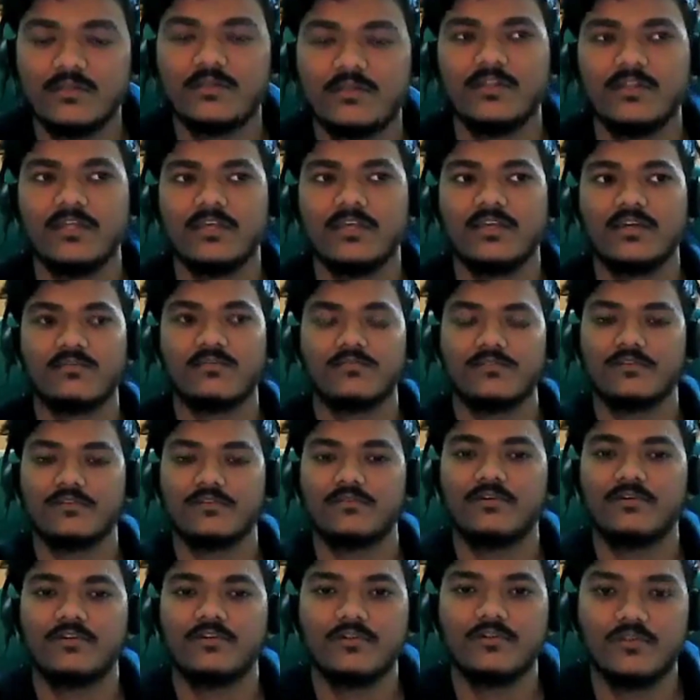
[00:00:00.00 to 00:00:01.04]
like after
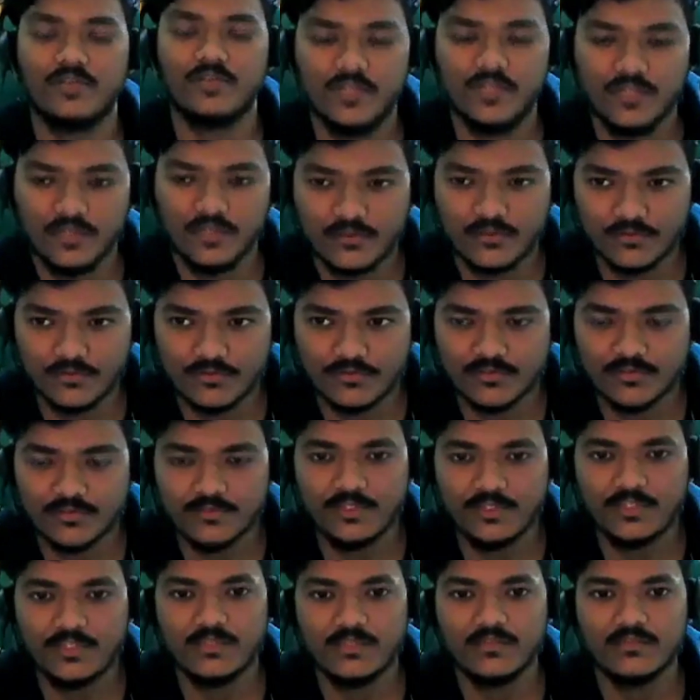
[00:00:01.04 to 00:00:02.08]
1 year or
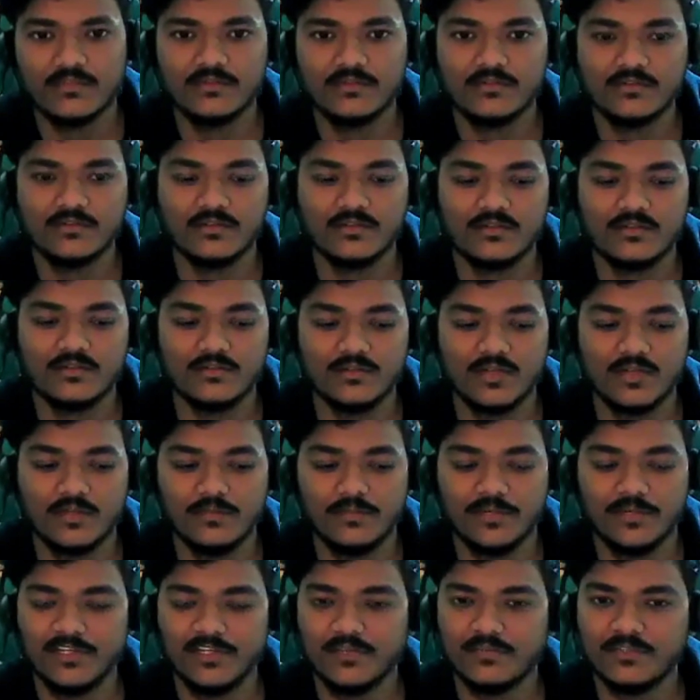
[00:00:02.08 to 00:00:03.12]
something, I'm
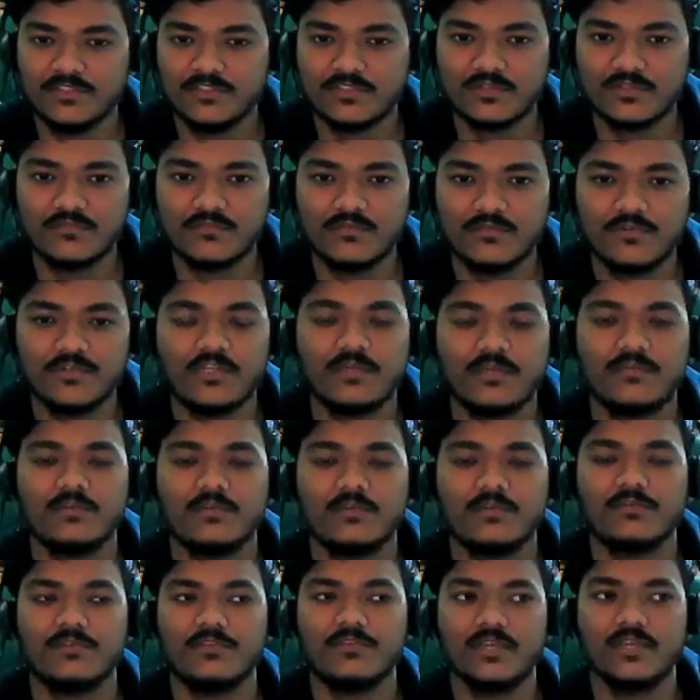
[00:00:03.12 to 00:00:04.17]
pretty much
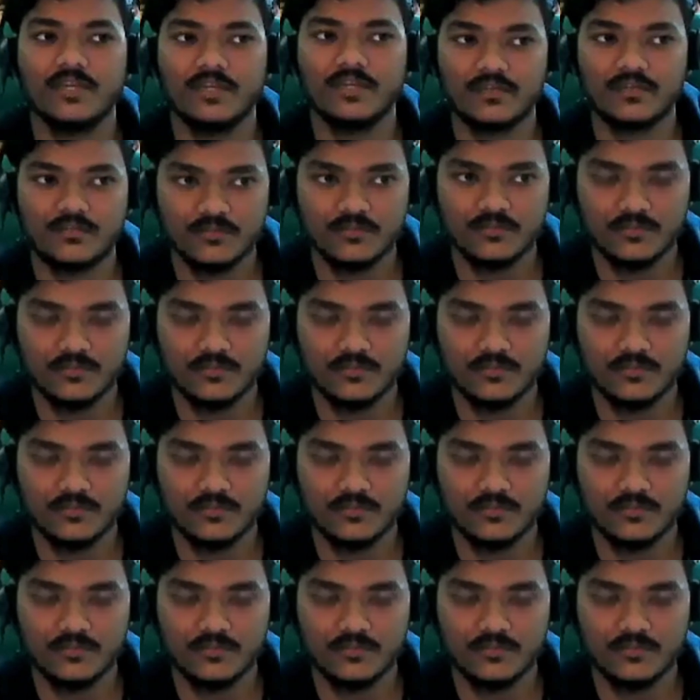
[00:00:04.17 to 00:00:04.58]
comfortable with that.